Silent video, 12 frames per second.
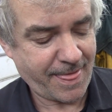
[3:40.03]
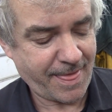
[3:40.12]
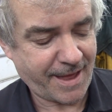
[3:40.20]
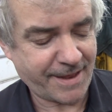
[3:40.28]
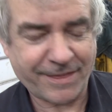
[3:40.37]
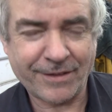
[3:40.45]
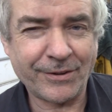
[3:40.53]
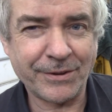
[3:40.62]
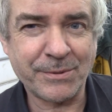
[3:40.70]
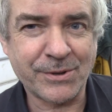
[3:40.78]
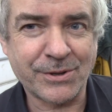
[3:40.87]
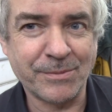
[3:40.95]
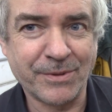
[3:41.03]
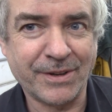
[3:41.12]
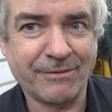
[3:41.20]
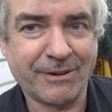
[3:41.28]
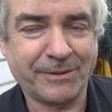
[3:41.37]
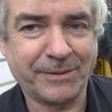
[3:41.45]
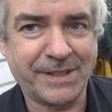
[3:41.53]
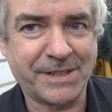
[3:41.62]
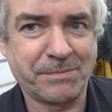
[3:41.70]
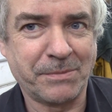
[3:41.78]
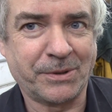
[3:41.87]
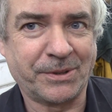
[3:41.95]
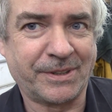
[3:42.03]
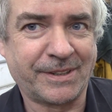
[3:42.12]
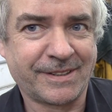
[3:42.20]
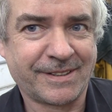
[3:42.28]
I thought there was something wrong with this motor.